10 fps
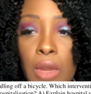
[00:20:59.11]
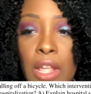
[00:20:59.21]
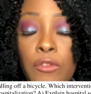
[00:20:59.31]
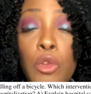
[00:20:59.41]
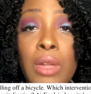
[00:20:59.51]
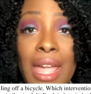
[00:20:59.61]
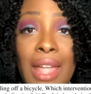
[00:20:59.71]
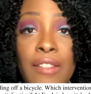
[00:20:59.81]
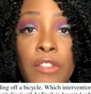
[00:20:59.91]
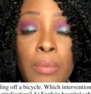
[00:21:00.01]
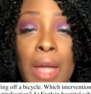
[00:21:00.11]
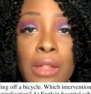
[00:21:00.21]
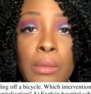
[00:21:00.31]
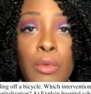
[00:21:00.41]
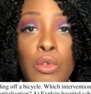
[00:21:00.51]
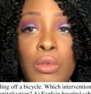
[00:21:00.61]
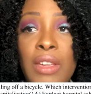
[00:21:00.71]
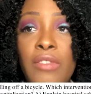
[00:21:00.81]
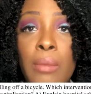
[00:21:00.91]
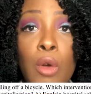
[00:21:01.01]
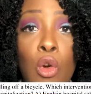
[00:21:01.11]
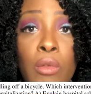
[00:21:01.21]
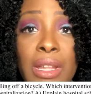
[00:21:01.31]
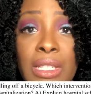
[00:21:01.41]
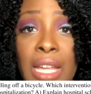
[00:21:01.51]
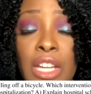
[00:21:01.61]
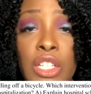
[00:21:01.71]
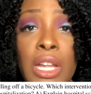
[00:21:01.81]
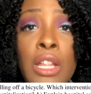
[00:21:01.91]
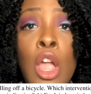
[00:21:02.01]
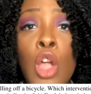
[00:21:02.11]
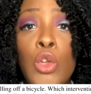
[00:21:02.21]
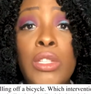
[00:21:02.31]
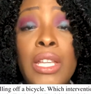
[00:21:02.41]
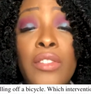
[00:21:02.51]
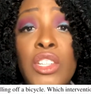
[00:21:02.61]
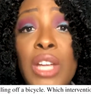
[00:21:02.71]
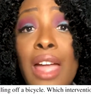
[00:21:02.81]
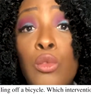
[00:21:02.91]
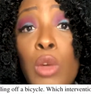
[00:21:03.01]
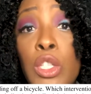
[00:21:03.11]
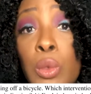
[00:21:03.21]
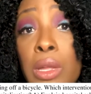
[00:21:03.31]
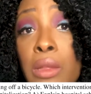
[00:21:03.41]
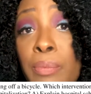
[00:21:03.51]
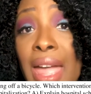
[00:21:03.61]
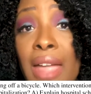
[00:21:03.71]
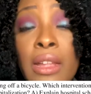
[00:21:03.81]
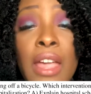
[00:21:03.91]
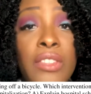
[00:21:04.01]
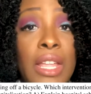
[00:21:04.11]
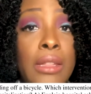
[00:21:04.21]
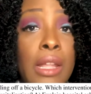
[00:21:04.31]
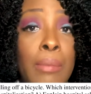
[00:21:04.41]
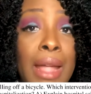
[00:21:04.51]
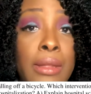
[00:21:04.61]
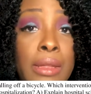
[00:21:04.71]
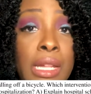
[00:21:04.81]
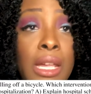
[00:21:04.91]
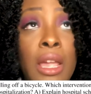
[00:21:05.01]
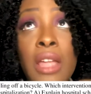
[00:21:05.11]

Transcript: if you can, if it's possible, you give them an orientation, you tell the child what to expect, things they might see,